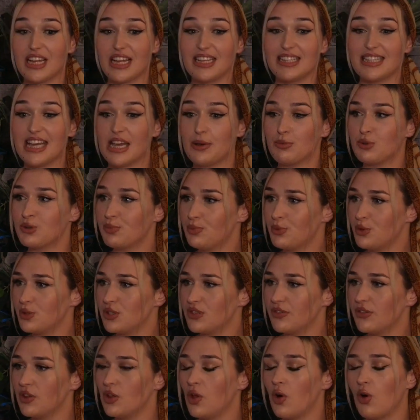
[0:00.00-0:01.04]
Because that day was
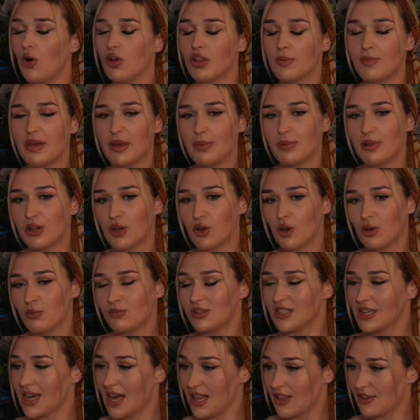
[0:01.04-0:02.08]
beautiful. All the people had
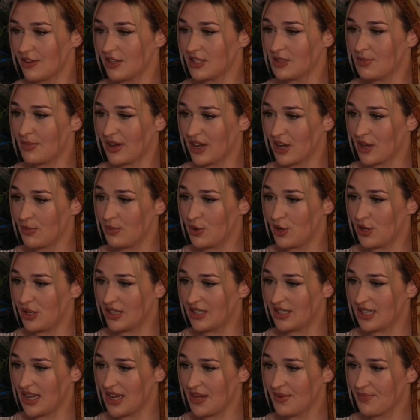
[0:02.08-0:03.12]
come together as a big
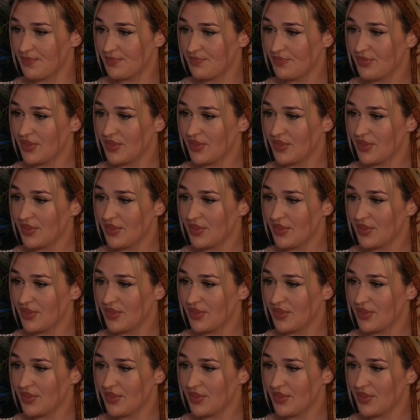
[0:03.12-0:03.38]
community.